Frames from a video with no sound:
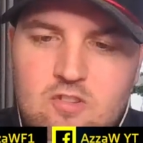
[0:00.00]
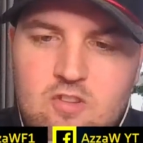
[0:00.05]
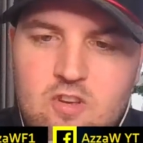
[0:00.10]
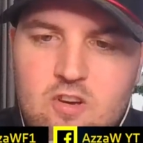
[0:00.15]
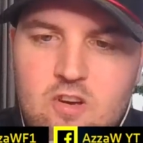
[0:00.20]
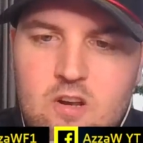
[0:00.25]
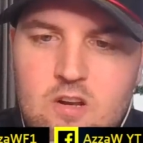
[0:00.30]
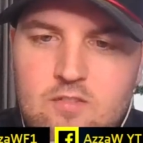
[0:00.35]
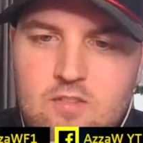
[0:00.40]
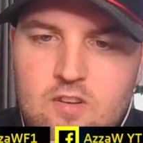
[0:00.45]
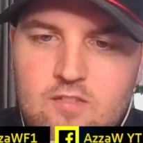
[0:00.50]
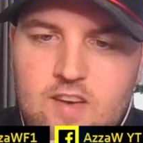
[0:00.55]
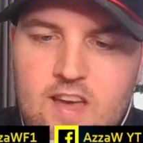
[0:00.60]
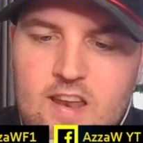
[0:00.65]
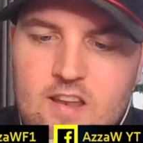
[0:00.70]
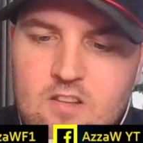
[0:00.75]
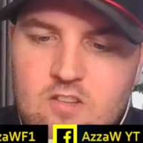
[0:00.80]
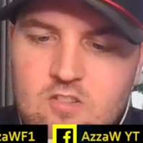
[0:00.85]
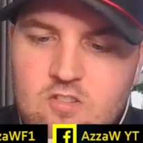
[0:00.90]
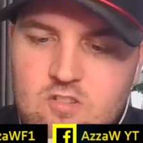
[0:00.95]
turn of
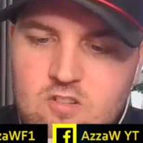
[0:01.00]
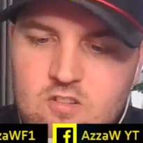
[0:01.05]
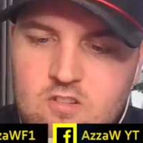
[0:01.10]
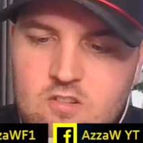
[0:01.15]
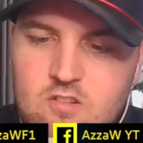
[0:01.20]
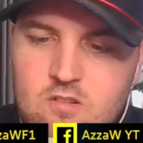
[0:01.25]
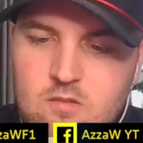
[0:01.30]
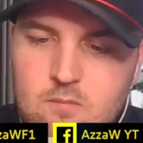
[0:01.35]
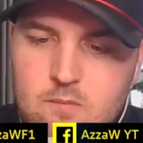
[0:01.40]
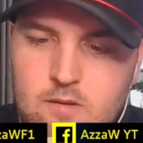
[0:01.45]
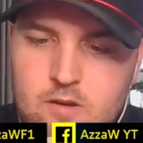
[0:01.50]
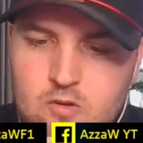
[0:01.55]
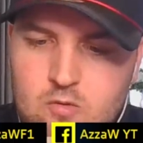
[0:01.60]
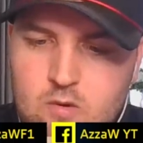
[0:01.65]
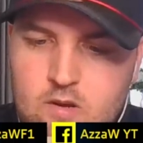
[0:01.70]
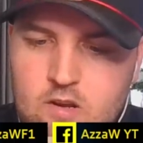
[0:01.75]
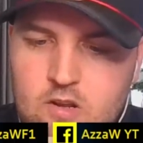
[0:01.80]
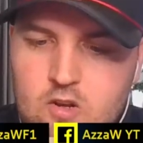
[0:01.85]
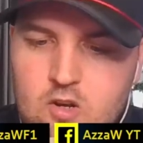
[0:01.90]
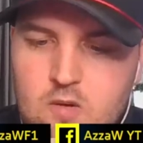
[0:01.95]
events. Because
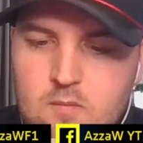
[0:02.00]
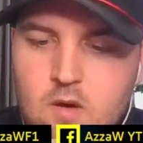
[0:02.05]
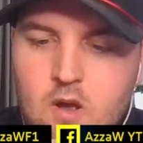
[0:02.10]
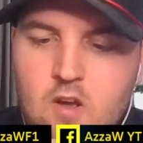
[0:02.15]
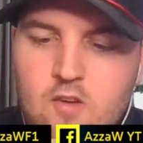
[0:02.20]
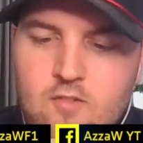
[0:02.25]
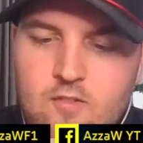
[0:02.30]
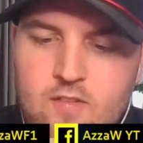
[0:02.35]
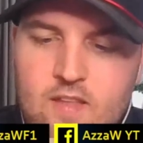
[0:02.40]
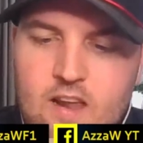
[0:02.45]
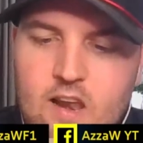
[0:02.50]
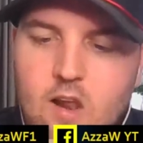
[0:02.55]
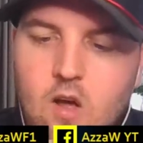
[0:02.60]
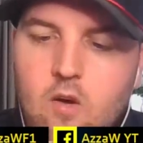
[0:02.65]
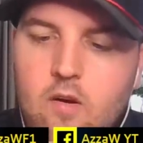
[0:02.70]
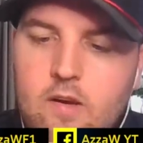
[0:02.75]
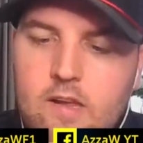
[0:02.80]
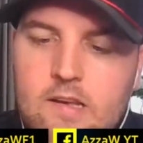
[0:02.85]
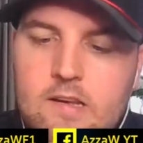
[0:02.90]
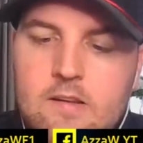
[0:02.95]
we're going to come over the
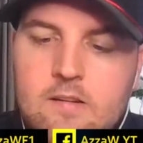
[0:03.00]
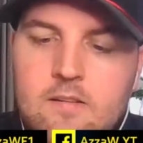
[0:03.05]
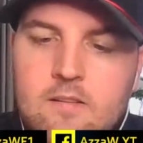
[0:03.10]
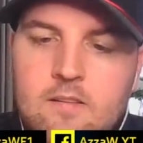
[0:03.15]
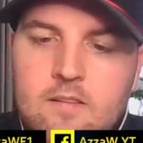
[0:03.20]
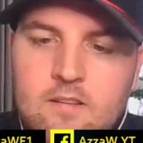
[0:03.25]
line.